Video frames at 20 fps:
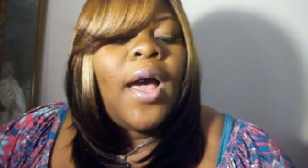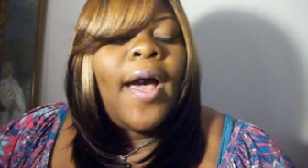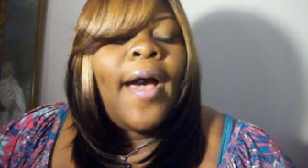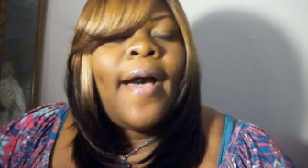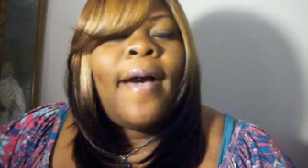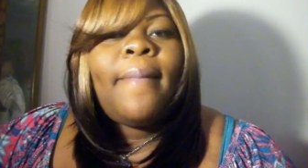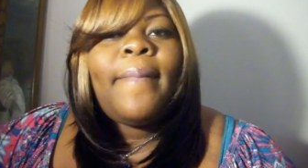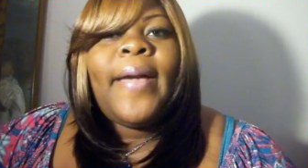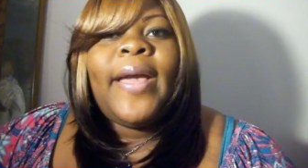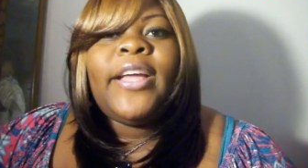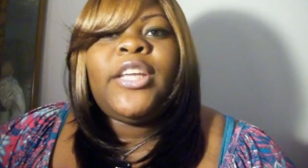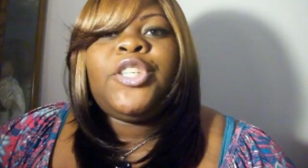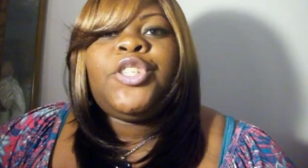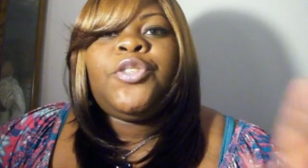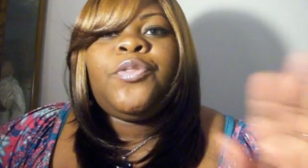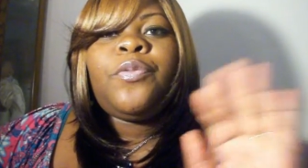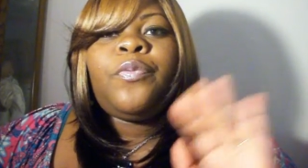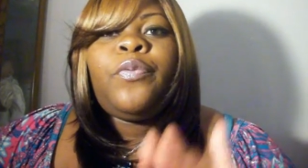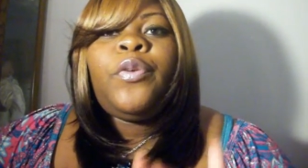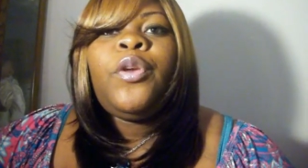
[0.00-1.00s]
Um, as
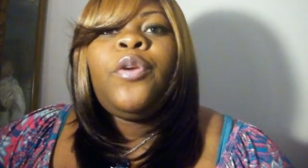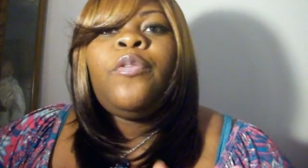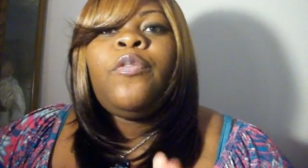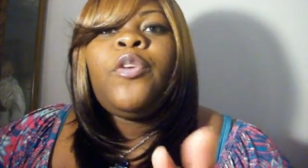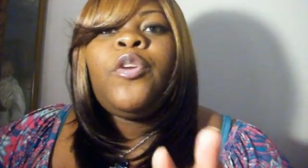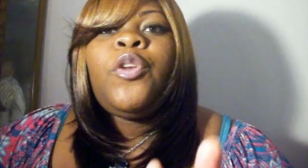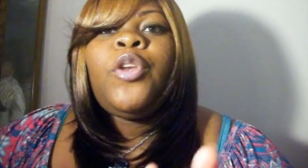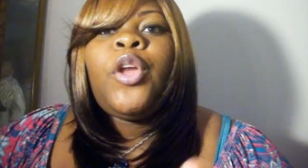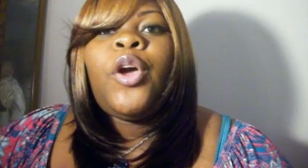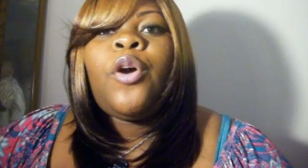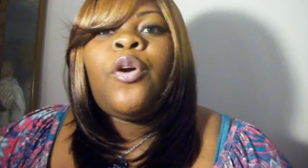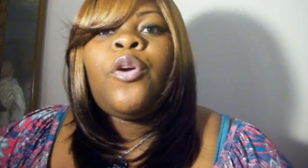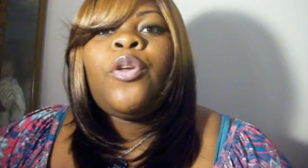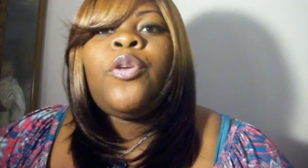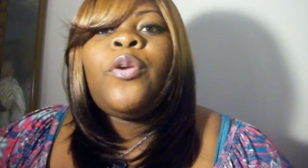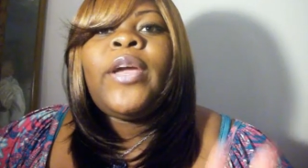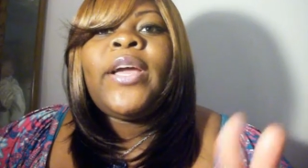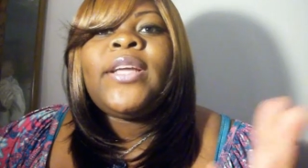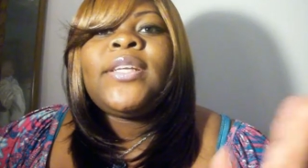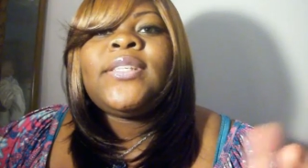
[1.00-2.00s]
you, a few of you know,
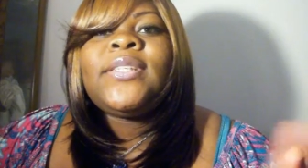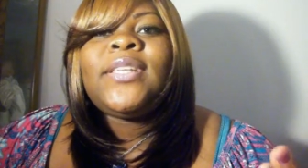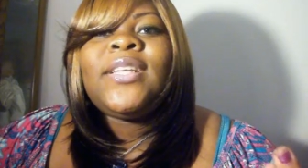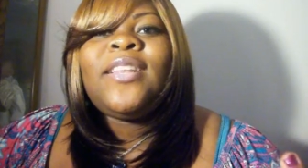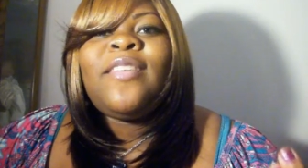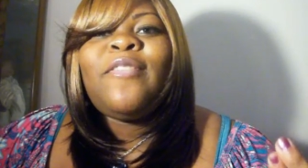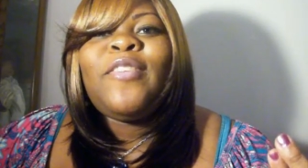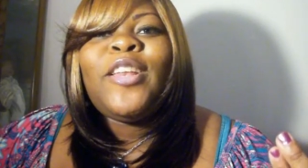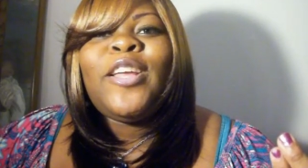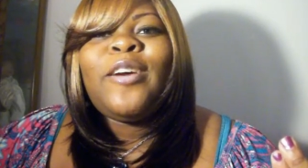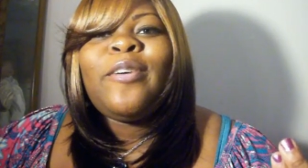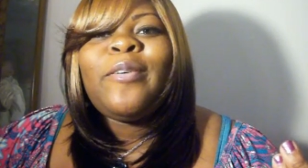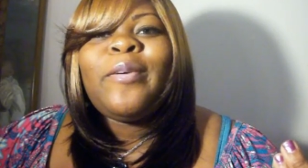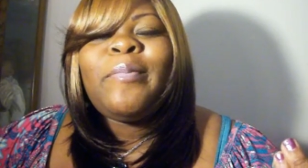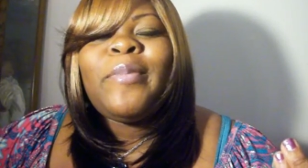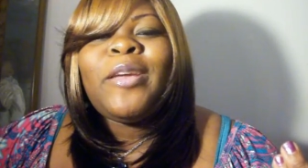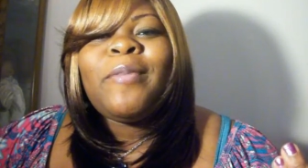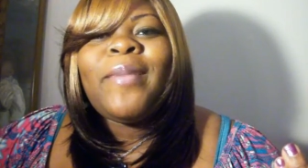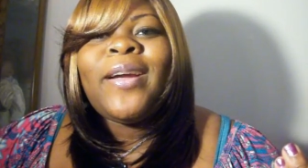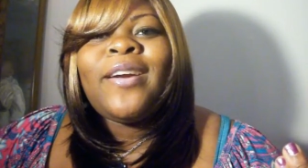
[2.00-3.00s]
you guys seen the video
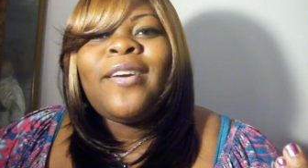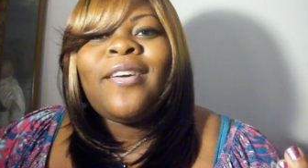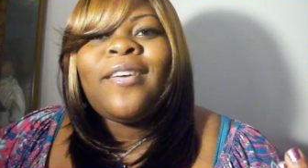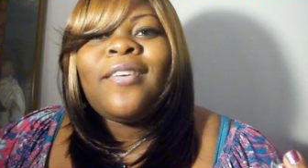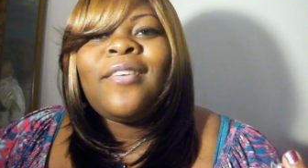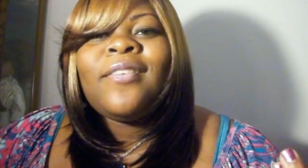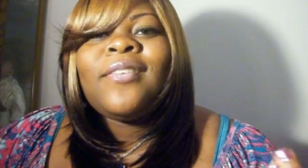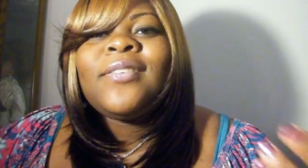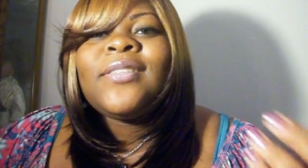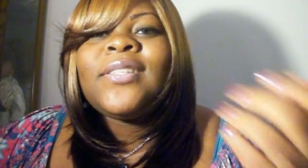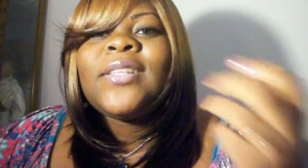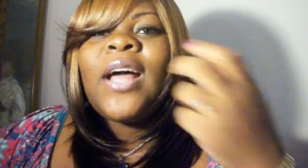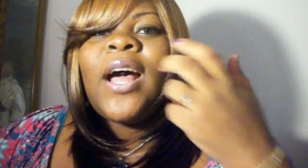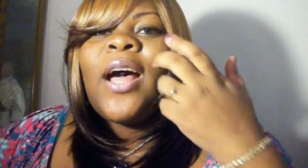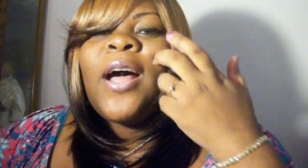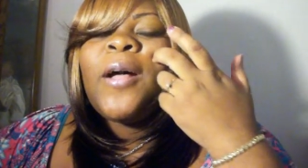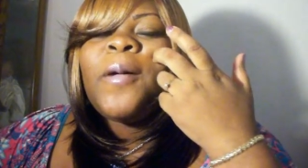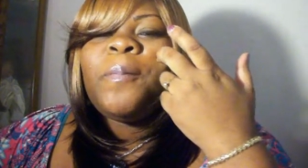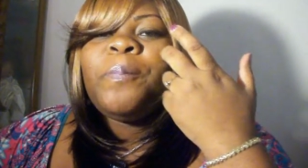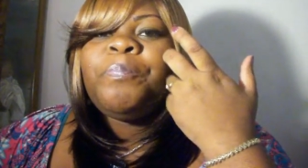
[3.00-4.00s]
with me and my girls.
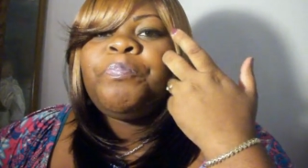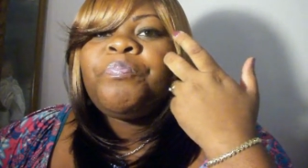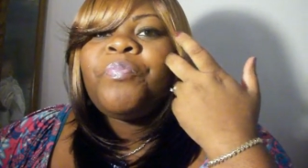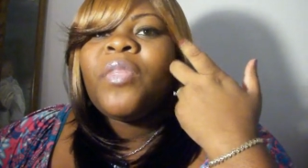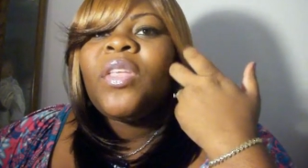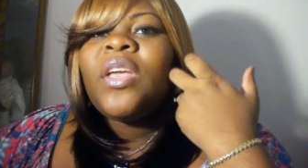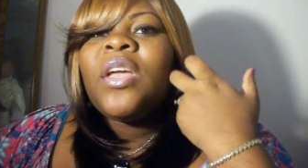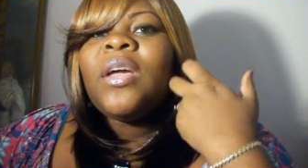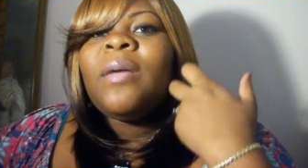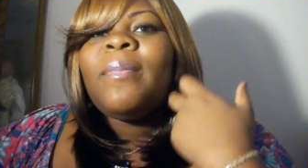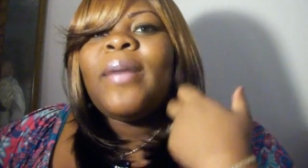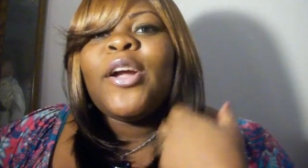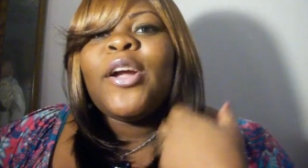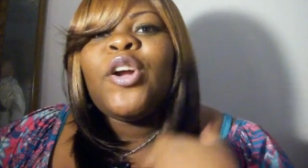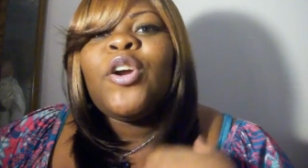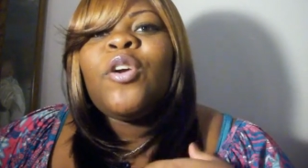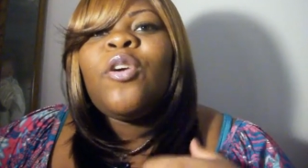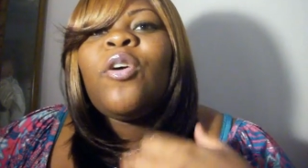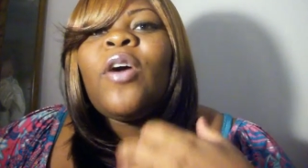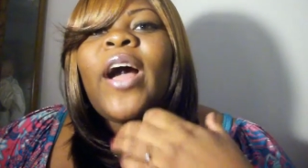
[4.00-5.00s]
Um, my
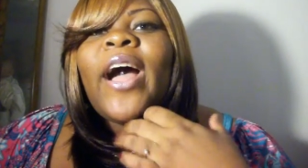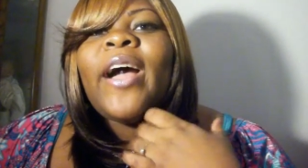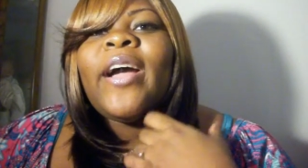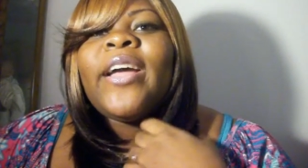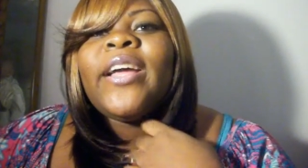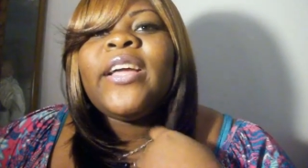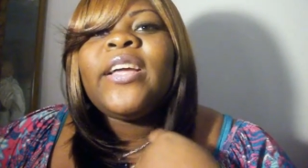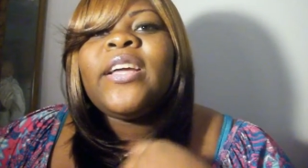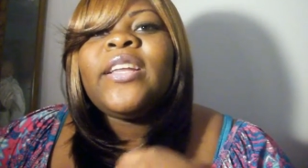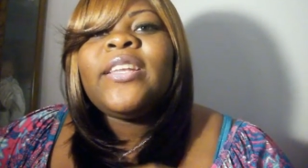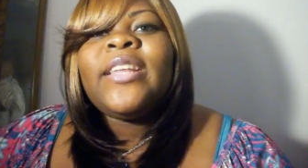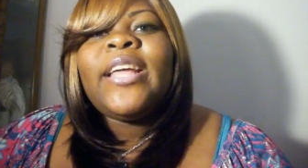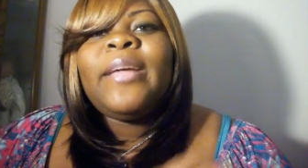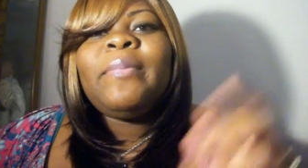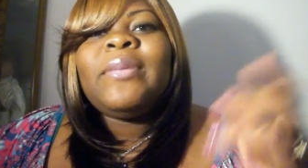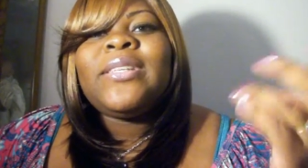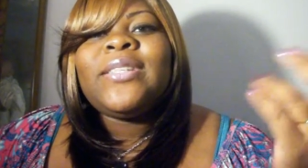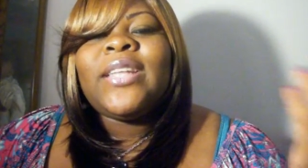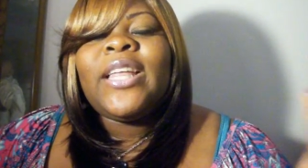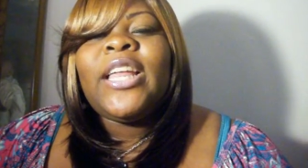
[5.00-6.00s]
girl, I, Late
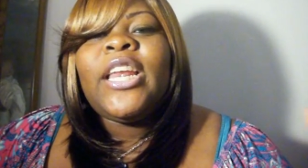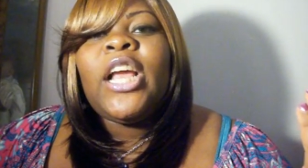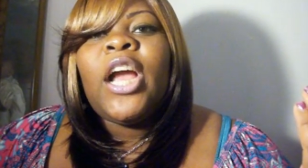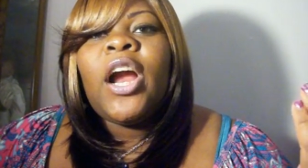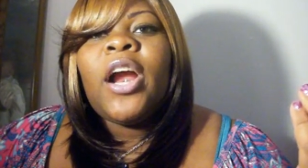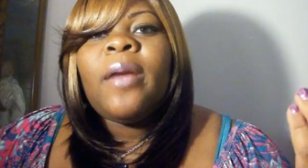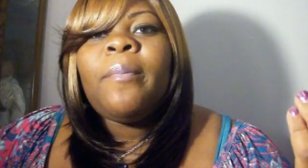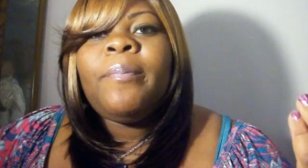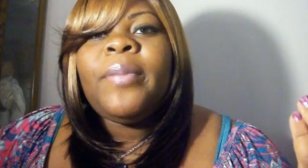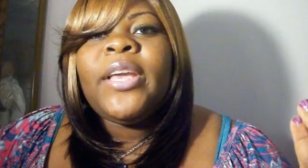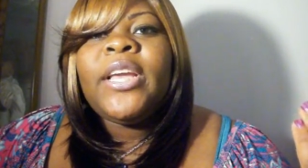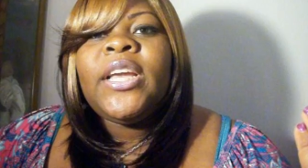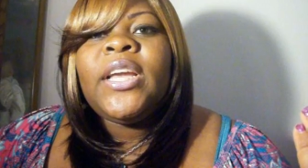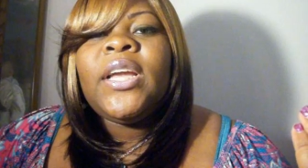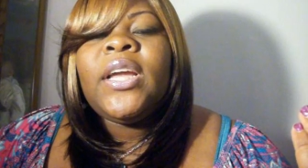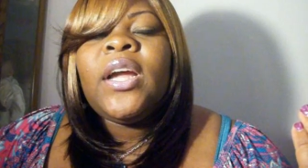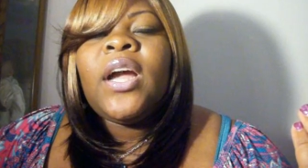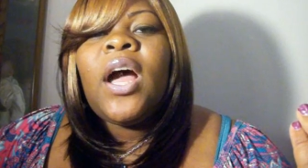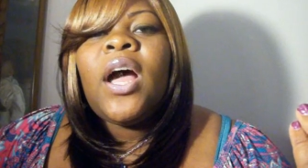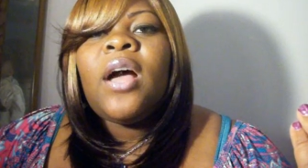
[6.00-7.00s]
Miss Lady
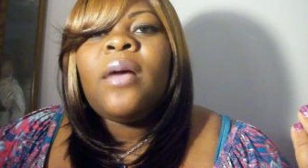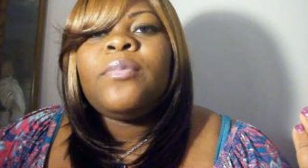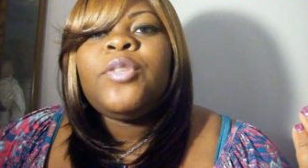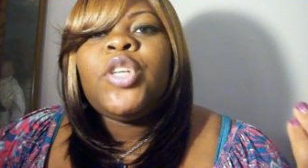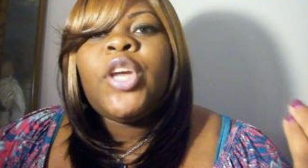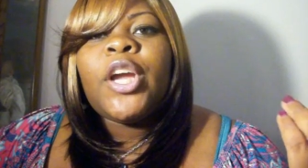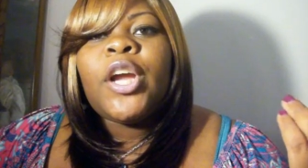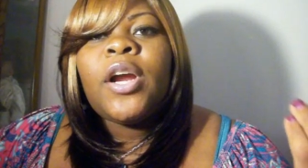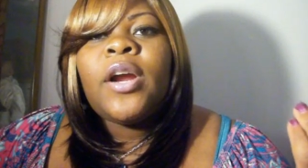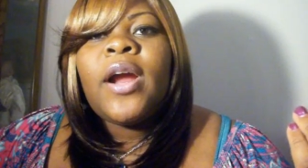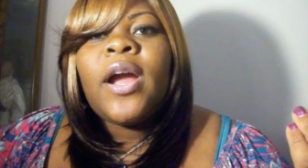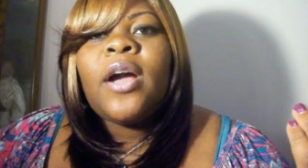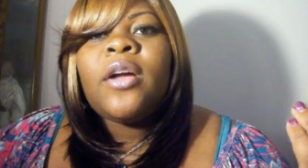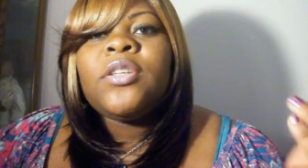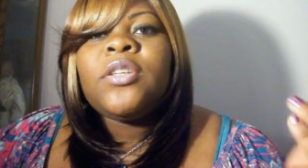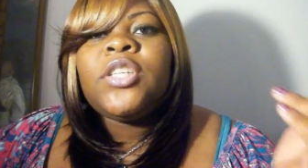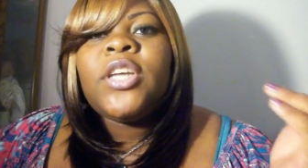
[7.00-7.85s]
R&B, um, check her out.